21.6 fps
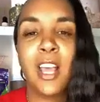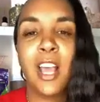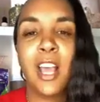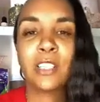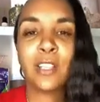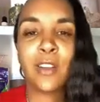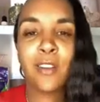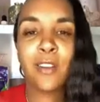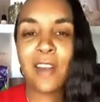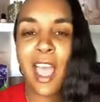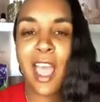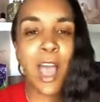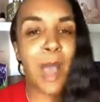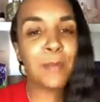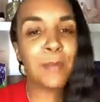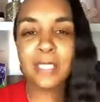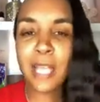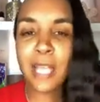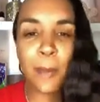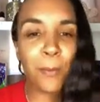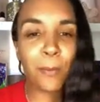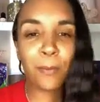So now I'm
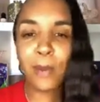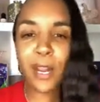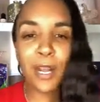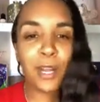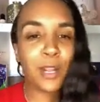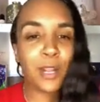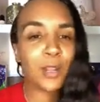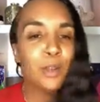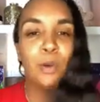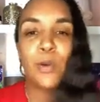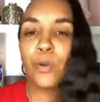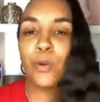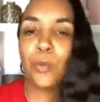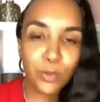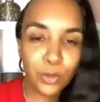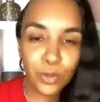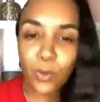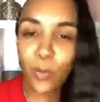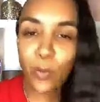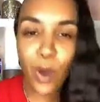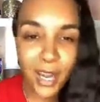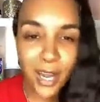separating who
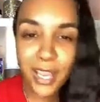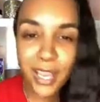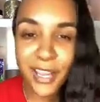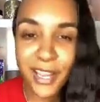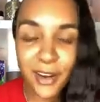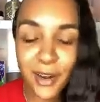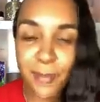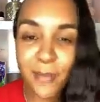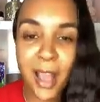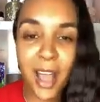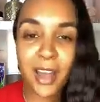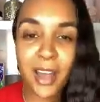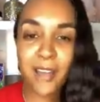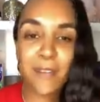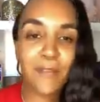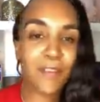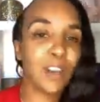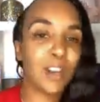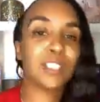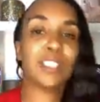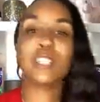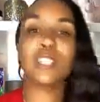want to hear about it
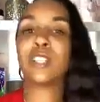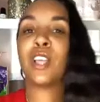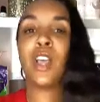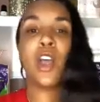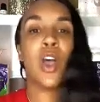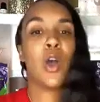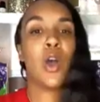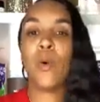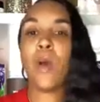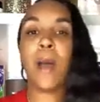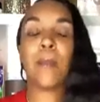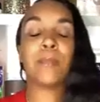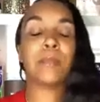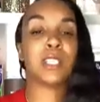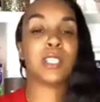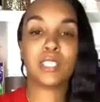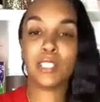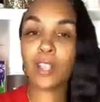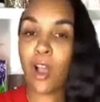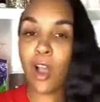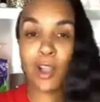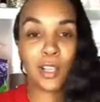versus who I'm
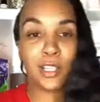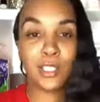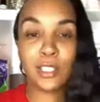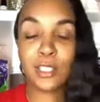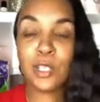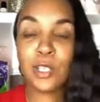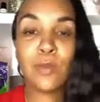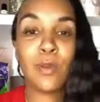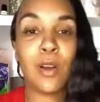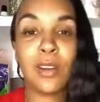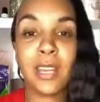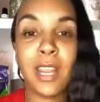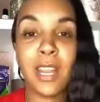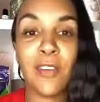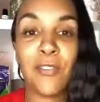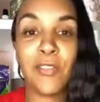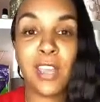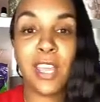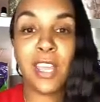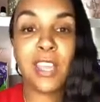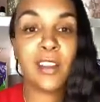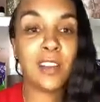just talking to on deaf
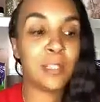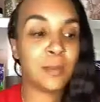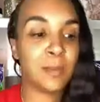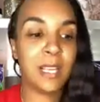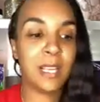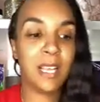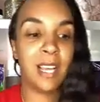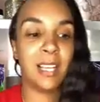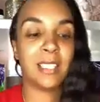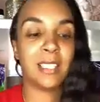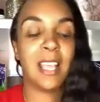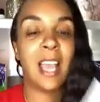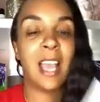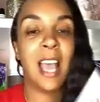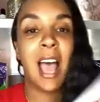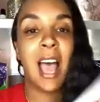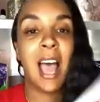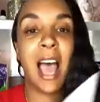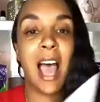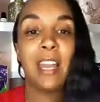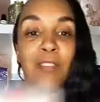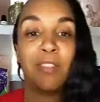ears, because
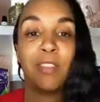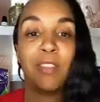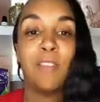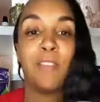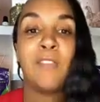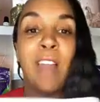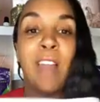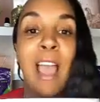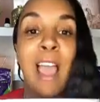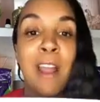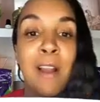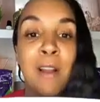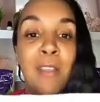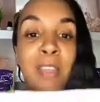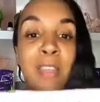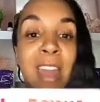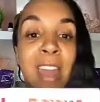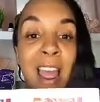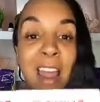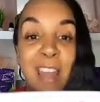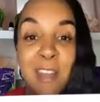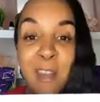I left the flyer that
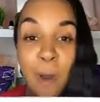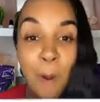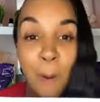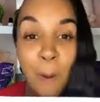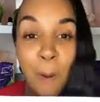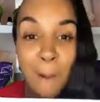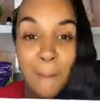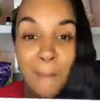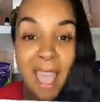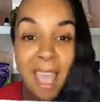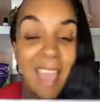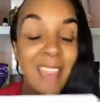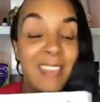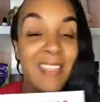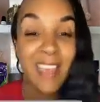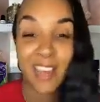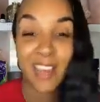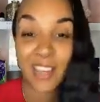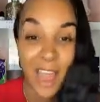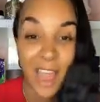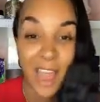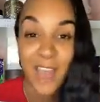I know I'm at, and
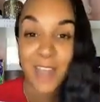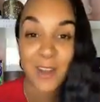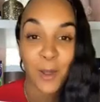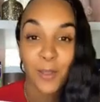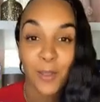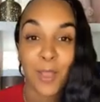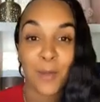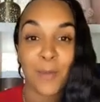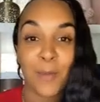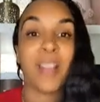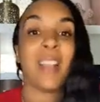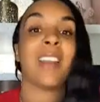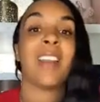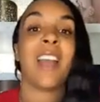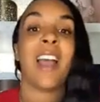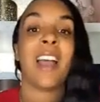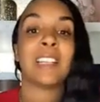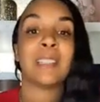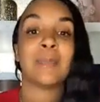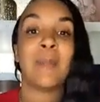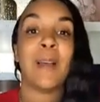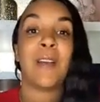I know they
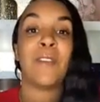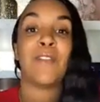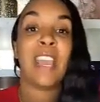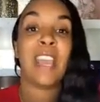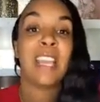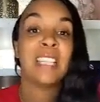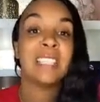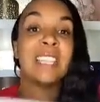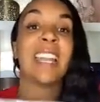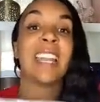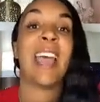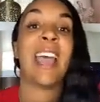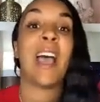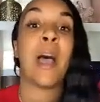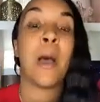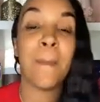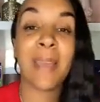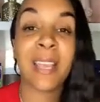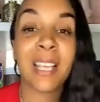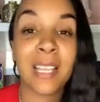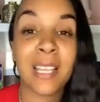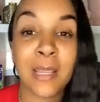recognize my face, and now I'm
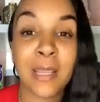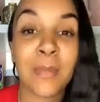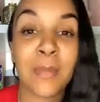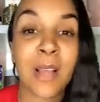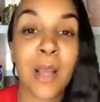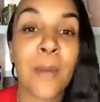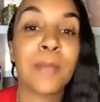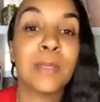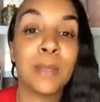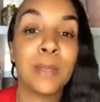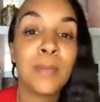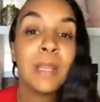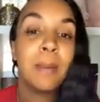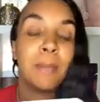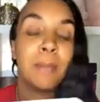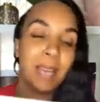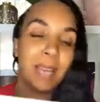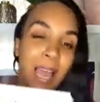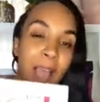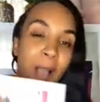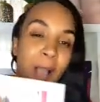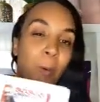making them come to me to
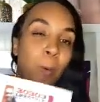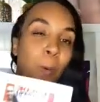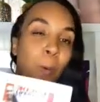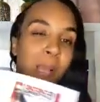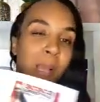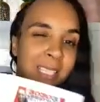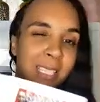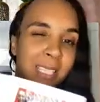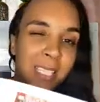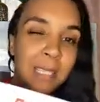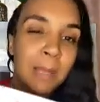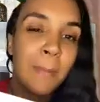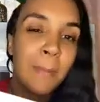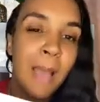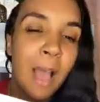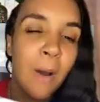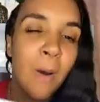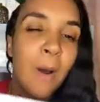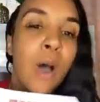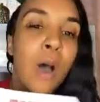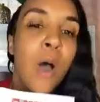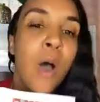be like, what's this
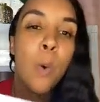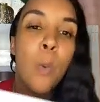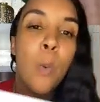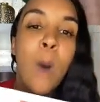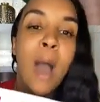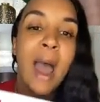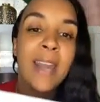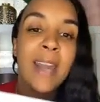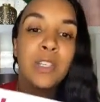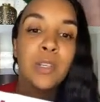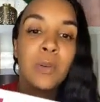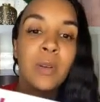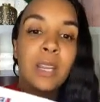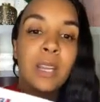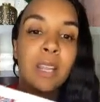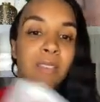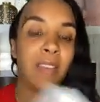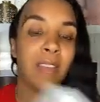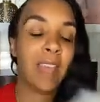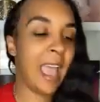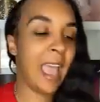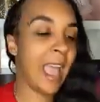about? Why did you
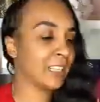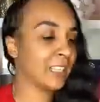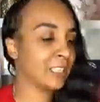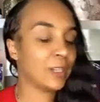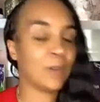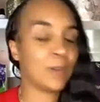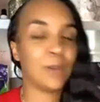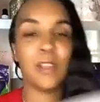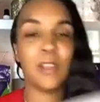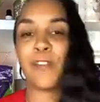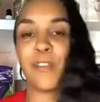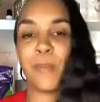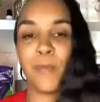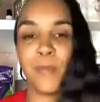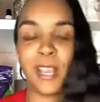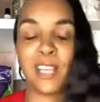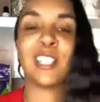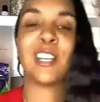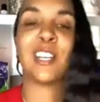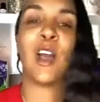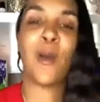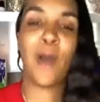leave it? It has no
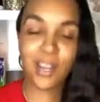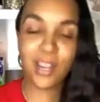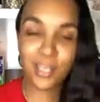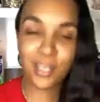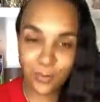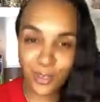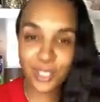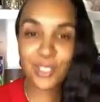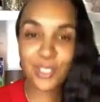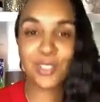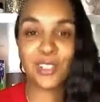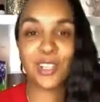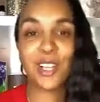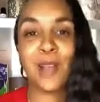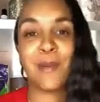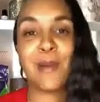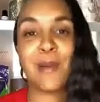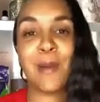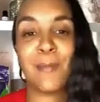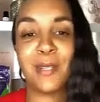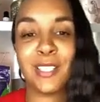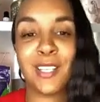information. Oh, I just wanted you to come
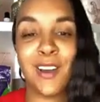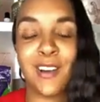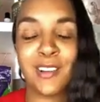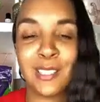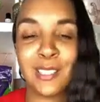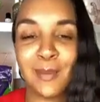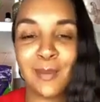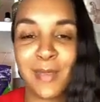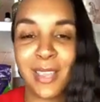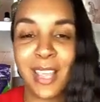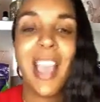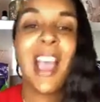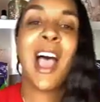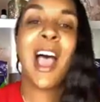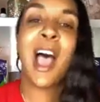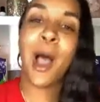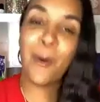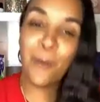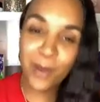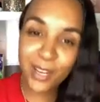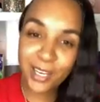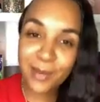up and talk to me.
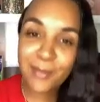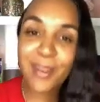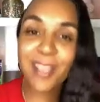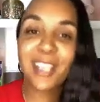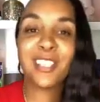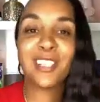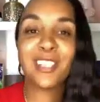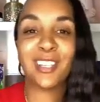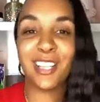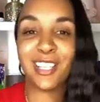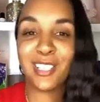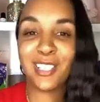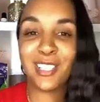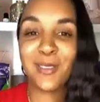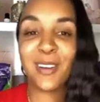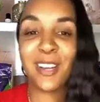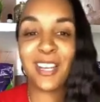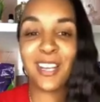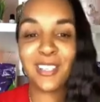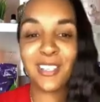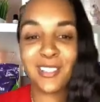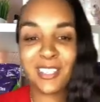I wanted to make sure that you were
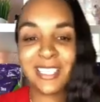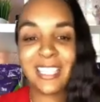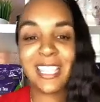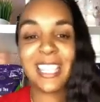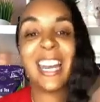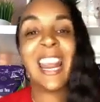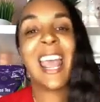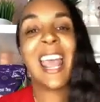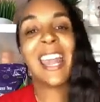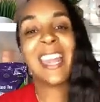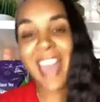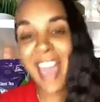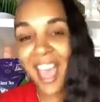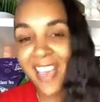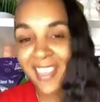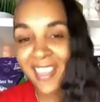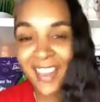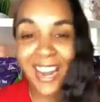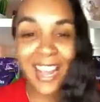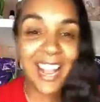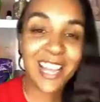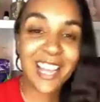interested. Now
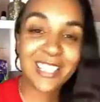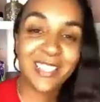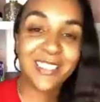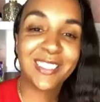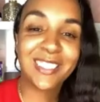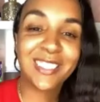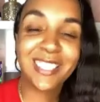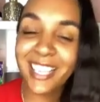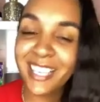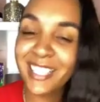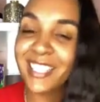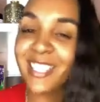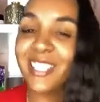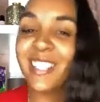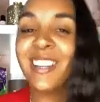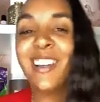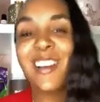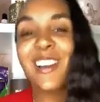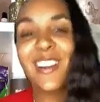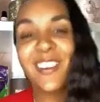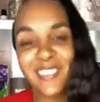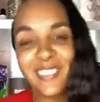that I got your attention,
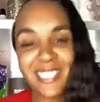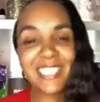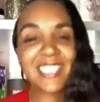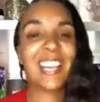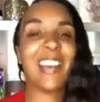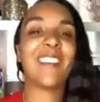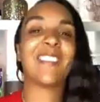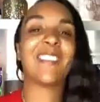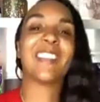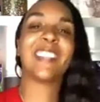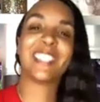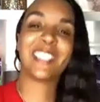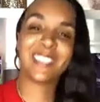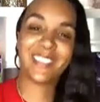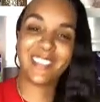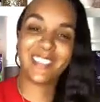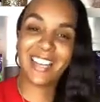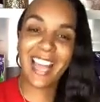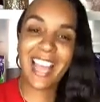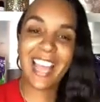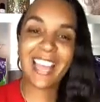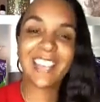what's up? This is
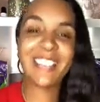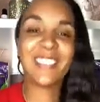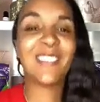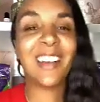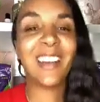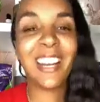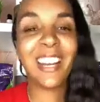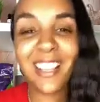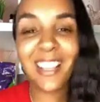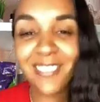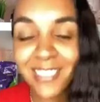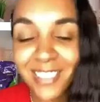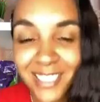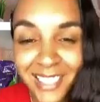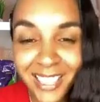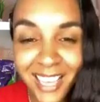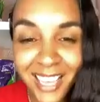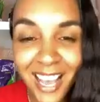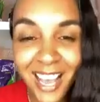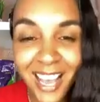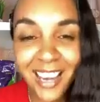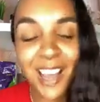what I do. My name is
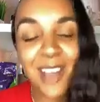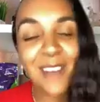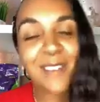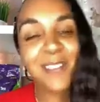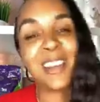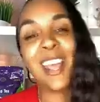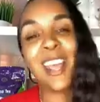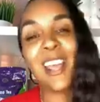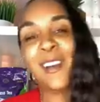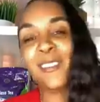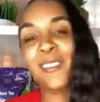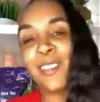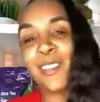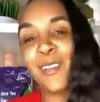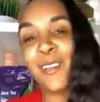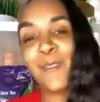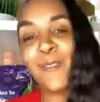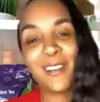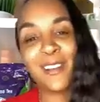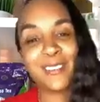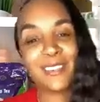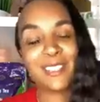Teeauna. I'm in the health and
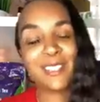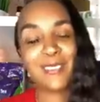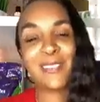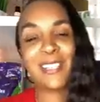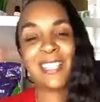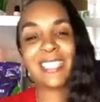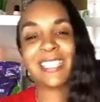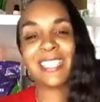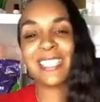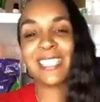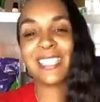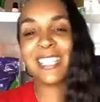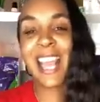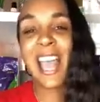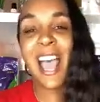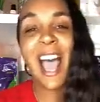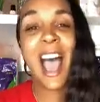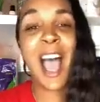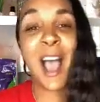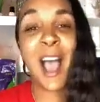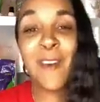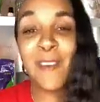wellness business.
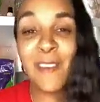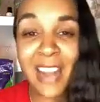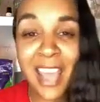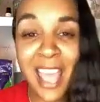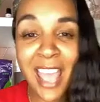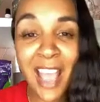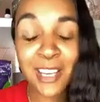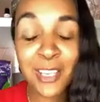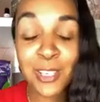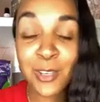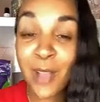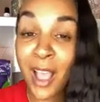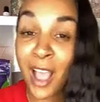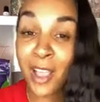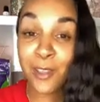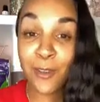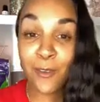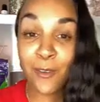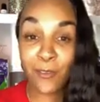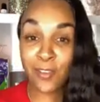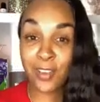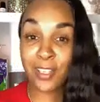I want to ask you how
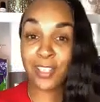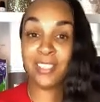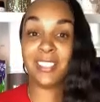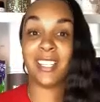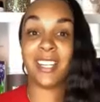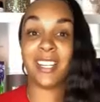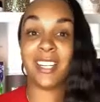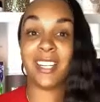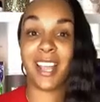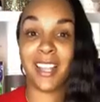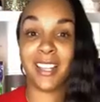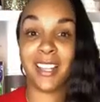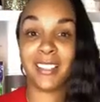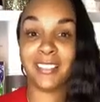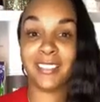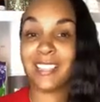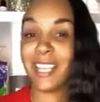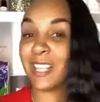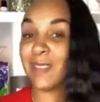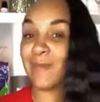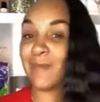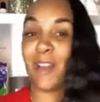you feel today.
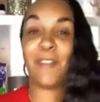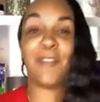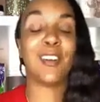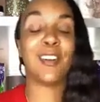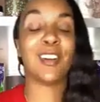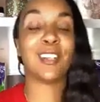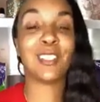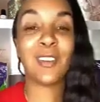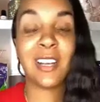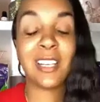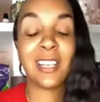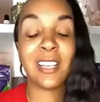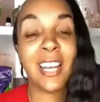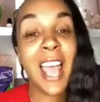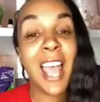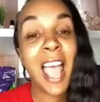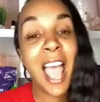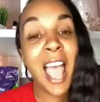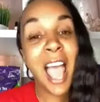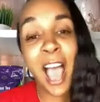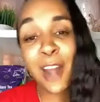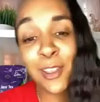That's my first question.
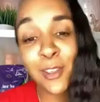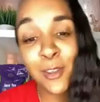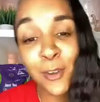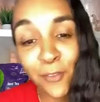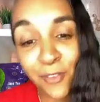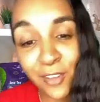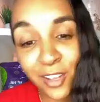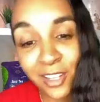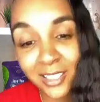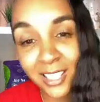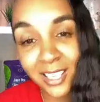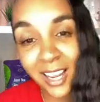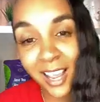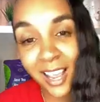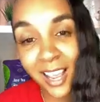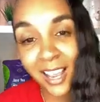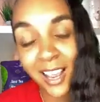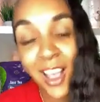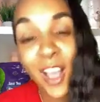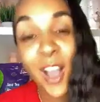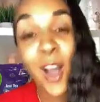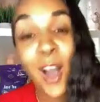How do you feel
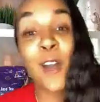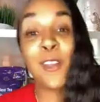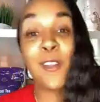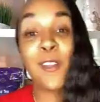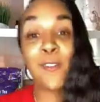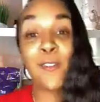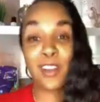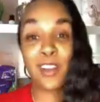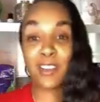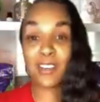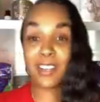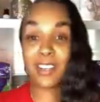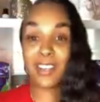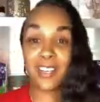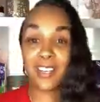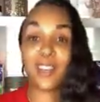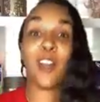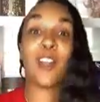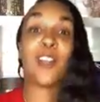today? Oh, you feel good?